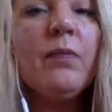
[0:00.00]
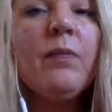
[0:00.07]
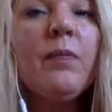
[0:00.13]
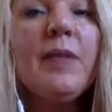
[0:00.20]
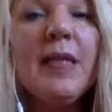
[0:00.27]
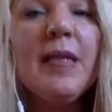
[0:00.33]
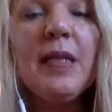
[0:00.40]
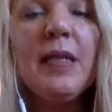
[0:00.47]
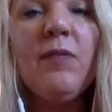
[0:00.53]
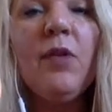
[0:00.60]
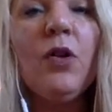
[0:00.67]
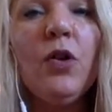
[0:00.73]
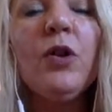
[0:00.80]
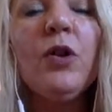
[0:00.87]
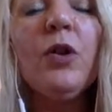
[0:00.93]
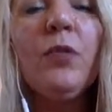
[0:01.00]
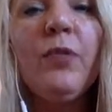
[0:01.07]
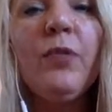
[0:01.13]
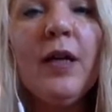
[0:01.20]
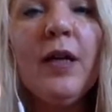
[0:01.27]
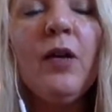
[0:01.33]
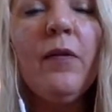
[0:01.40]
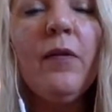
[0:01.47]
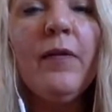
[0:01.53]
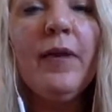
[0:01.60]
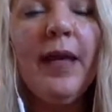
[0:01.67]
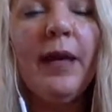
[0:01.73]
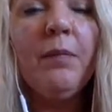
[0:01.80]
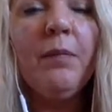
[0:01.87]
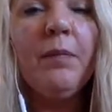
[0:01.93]
since we are not aware of
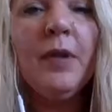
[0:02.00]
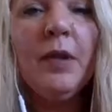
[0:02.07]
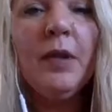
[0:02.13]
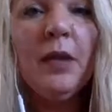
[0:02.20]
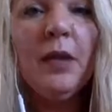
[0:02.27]
them,